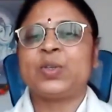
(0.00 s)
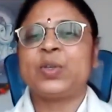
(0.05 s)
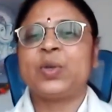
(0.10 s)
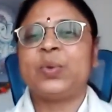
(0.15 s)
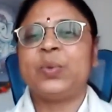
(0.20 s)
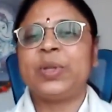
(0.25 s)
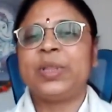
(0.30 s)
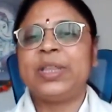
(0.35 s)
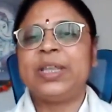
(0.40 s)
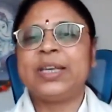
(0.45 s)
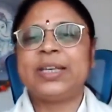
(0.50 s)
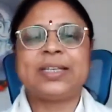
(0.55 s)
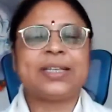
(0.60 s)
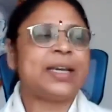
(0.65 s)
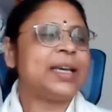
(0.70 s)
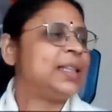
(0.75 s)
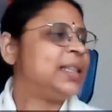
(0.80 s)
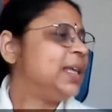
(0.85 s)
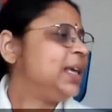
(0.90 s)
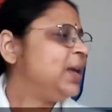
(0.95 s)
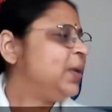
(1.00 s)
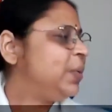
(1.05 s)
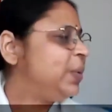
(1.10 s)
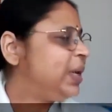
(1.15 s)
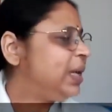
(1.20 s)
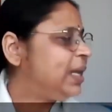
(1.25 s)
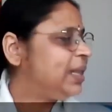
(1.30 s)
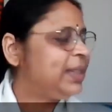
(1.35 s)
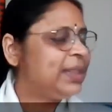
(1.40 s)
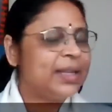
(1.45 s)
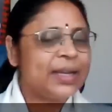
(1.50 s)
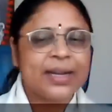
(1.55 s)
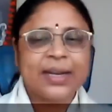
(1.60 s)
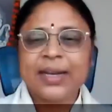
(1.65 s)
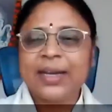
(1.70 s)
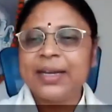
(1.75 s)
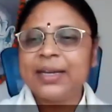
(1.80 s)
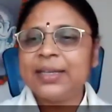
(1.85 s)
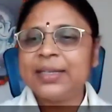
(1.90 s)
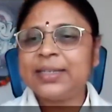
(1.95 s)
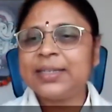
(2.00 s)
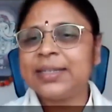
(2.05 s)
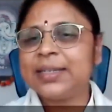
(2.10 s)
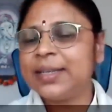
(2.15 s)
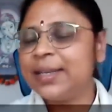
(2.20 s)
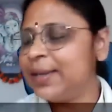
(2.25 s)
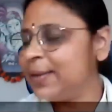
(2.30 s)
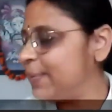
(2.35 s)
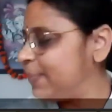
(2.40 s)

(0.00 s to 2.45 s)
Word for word: With this, I think we'll end the class.